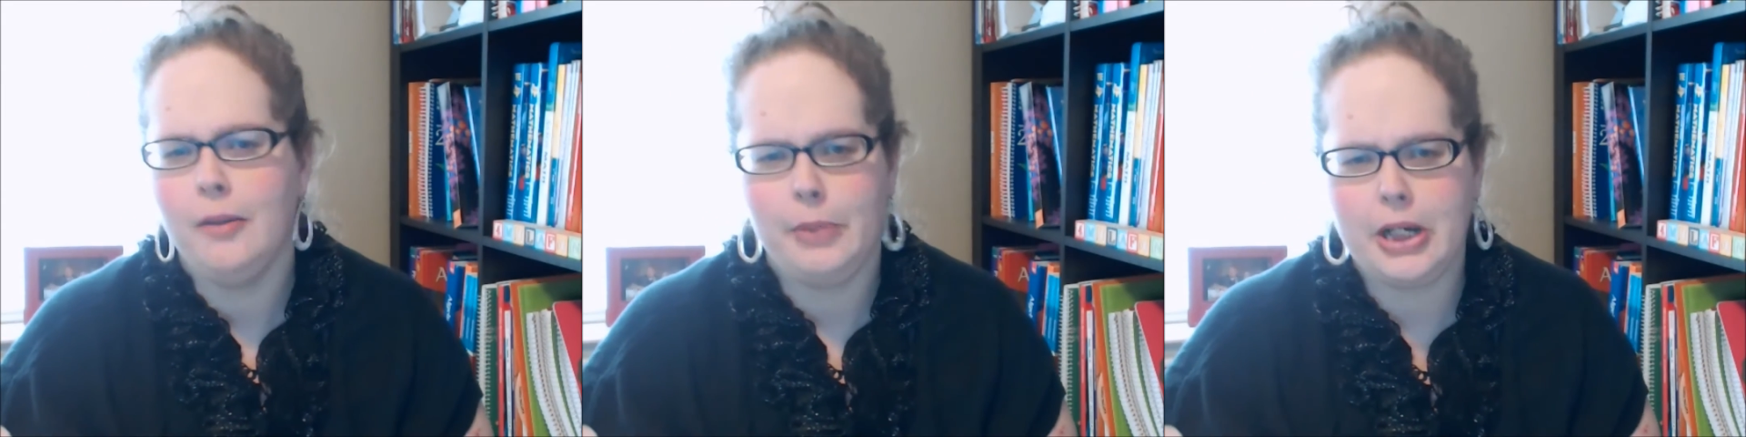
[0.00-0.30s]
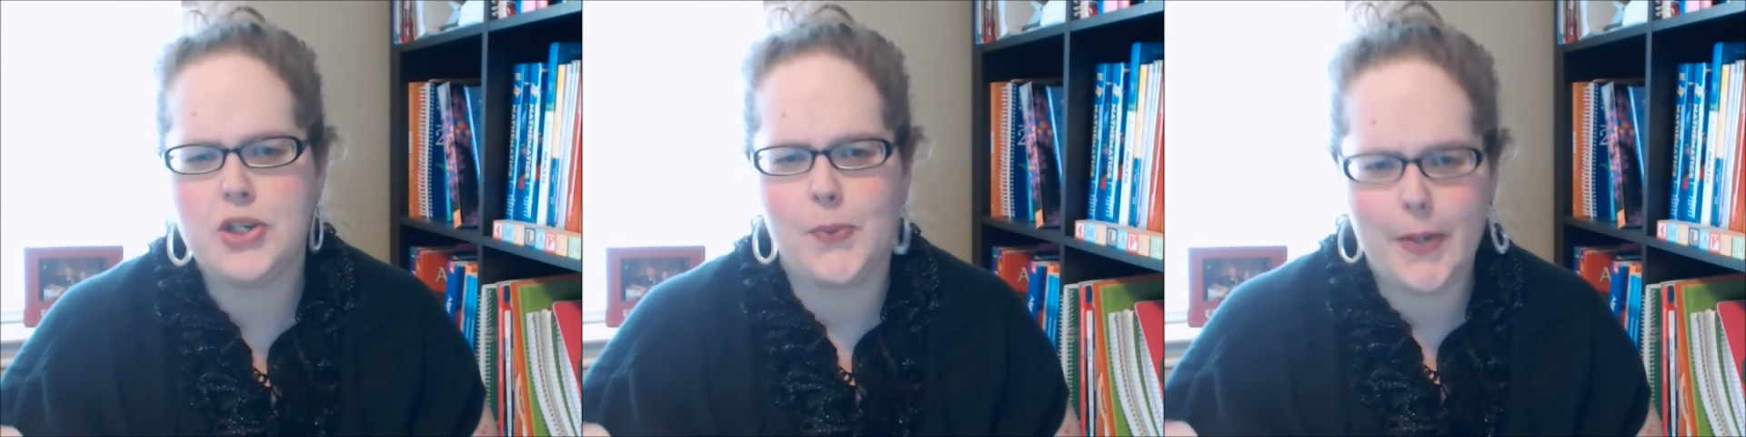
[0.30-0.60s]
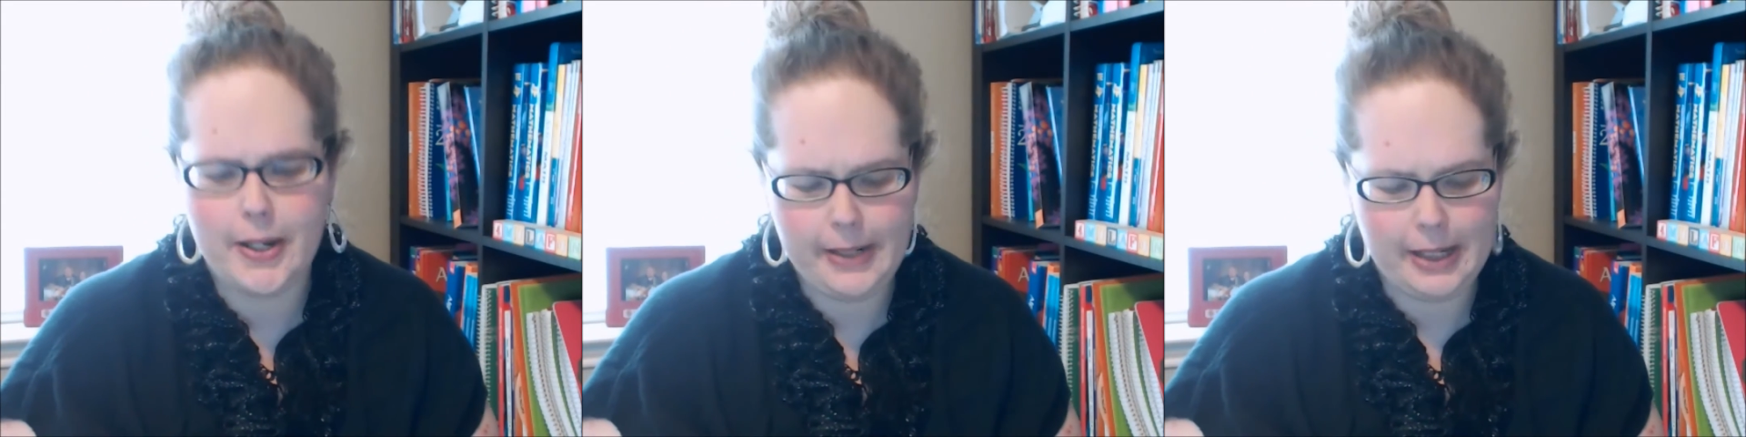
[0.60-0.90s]
because you
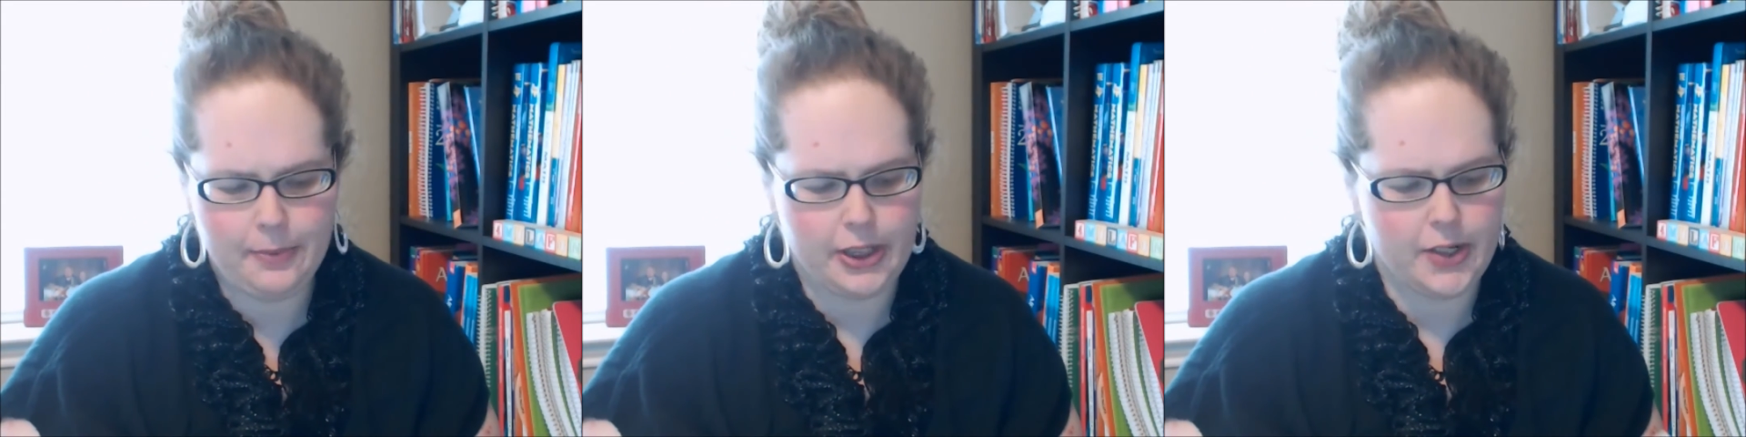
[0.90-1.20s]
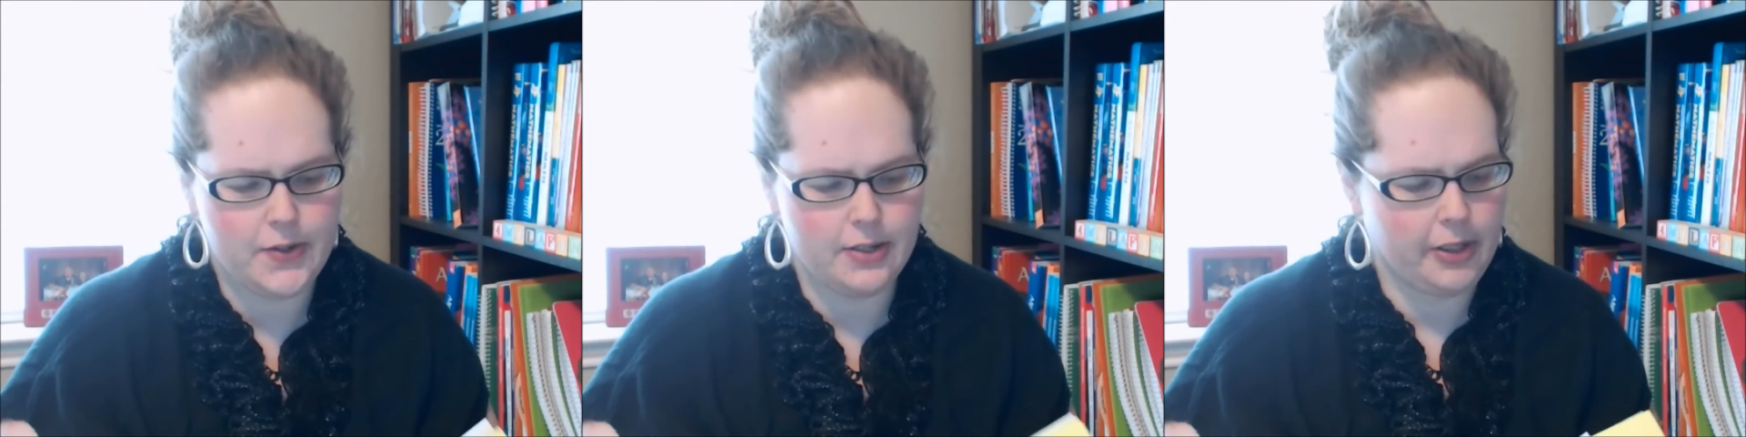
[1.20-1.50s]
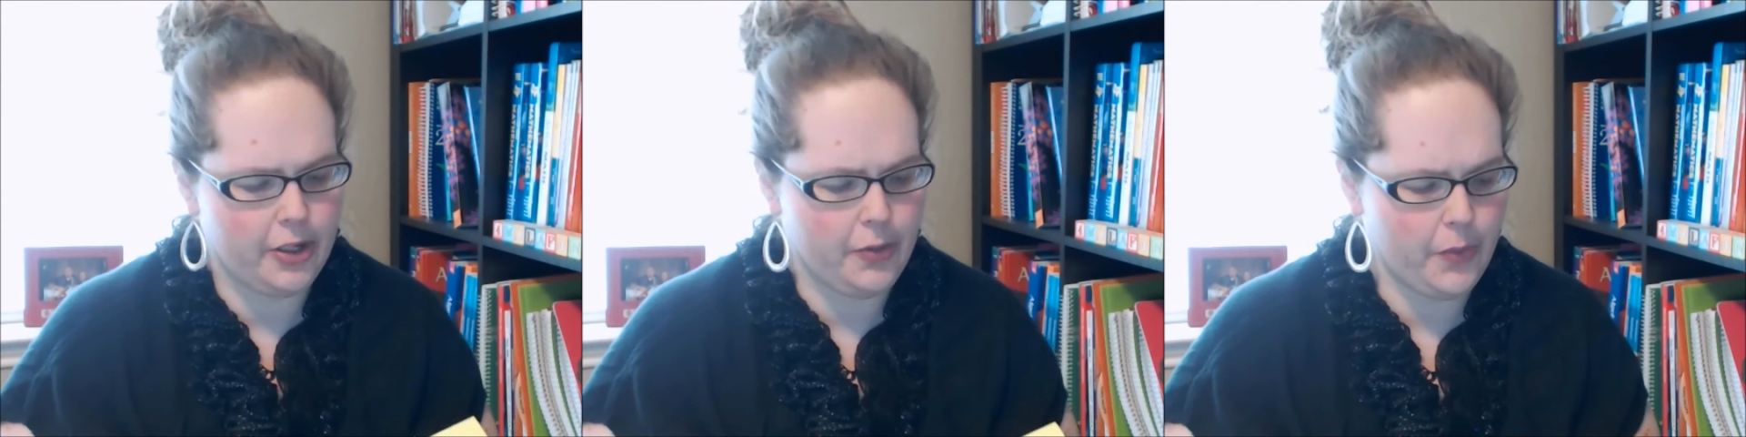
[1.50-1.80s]
want to be able to use them.
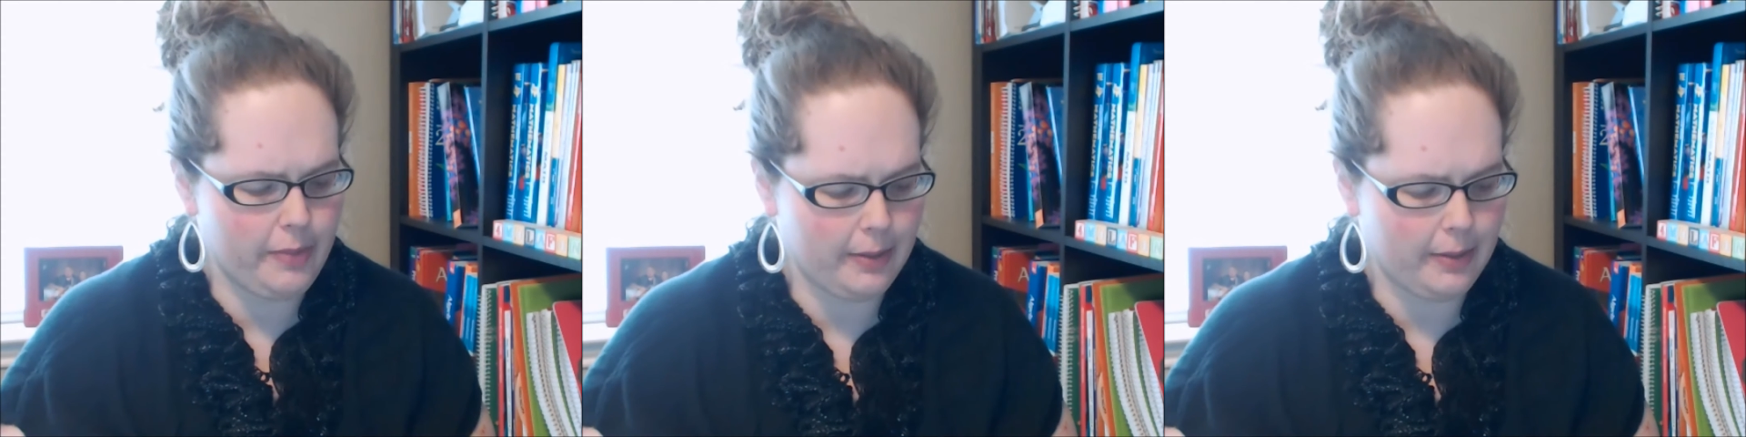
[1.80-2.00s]
You don't want